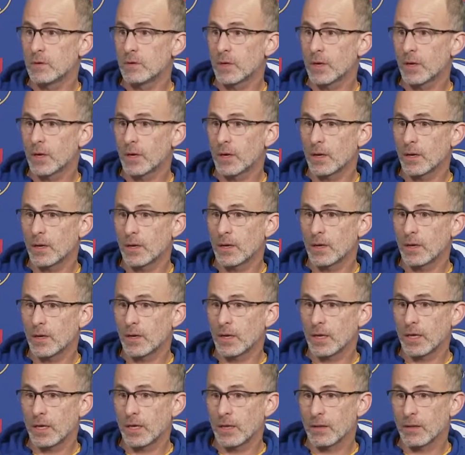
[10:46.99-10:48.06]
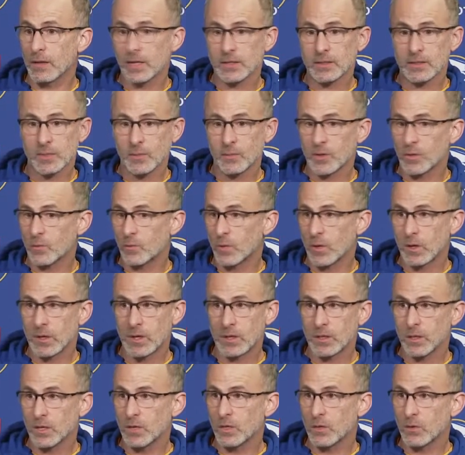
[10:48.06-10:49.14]
And that's something we'll
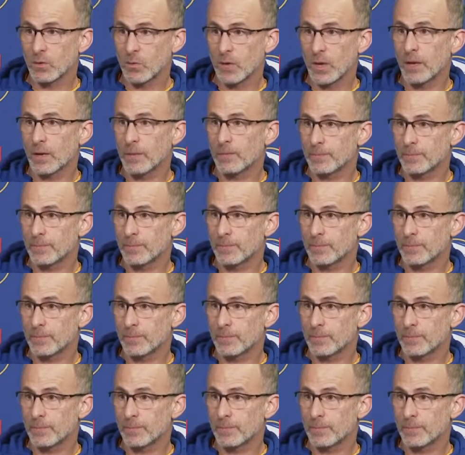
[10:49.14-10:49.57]
continue to weigh.